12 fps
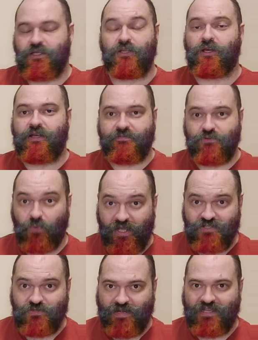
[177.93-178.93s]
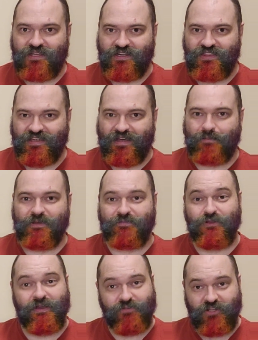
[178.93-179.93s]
you don't have to wait to rank anything up if you have